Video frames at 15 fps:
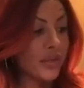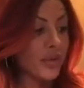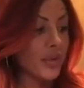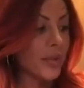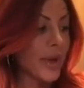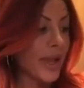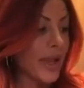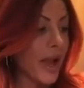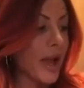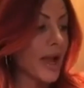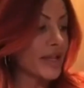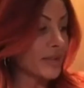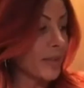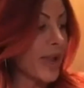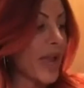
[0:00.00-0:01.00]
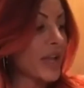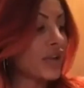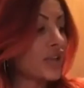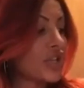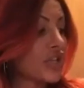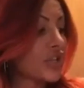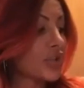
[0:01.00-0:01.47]
through my eyes. My
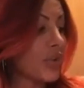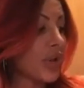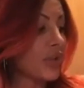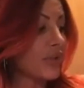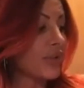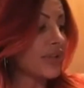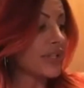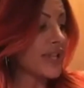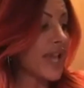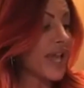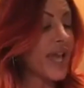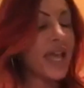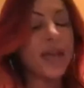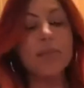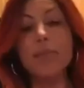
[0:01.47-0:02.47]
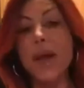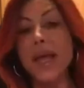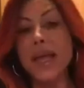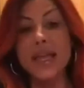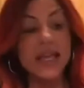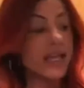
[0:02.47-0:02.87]
energy is great through the day. My